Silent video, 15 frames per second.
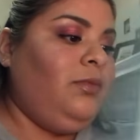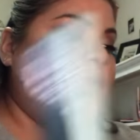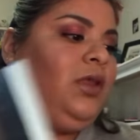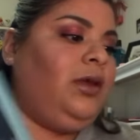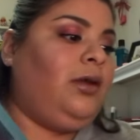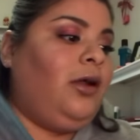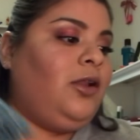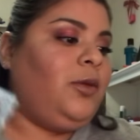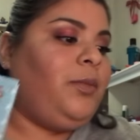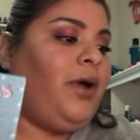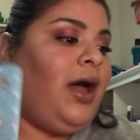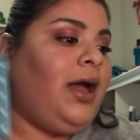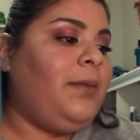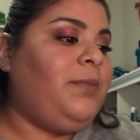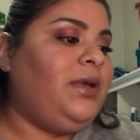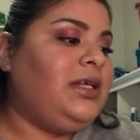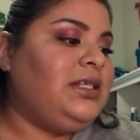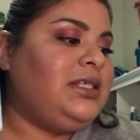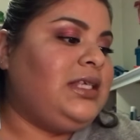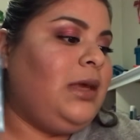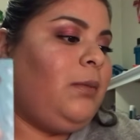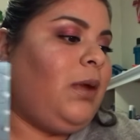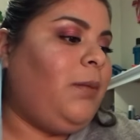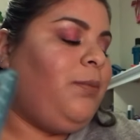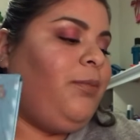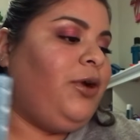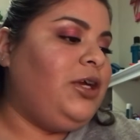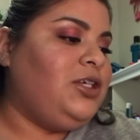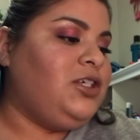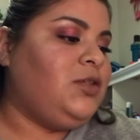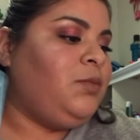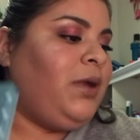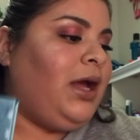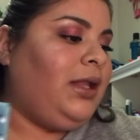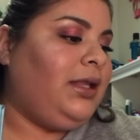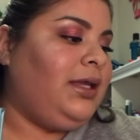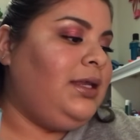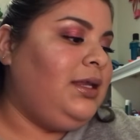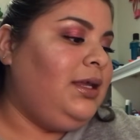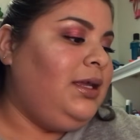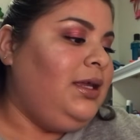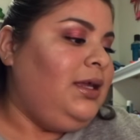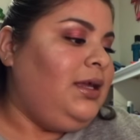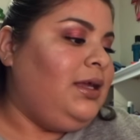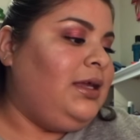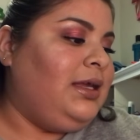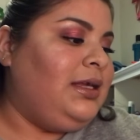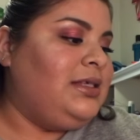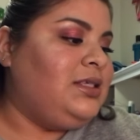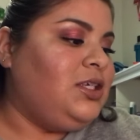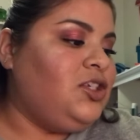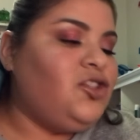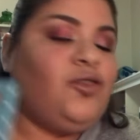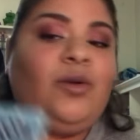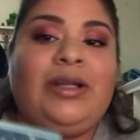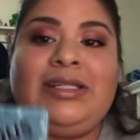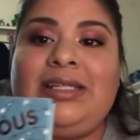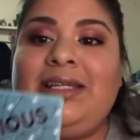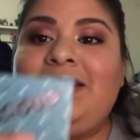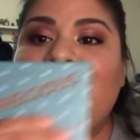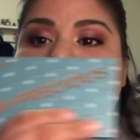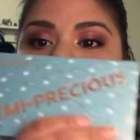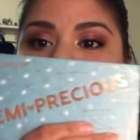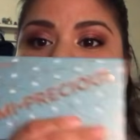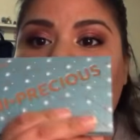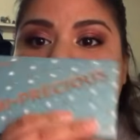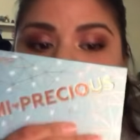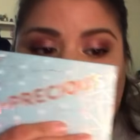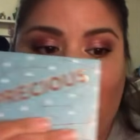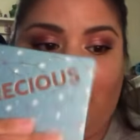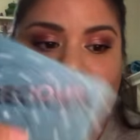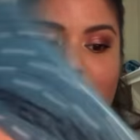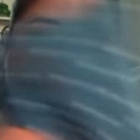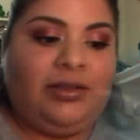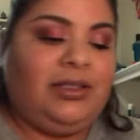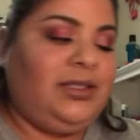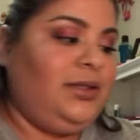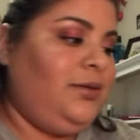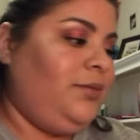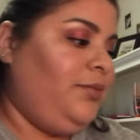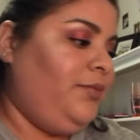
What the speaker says: The ColourPop Semi Precious palette is $26.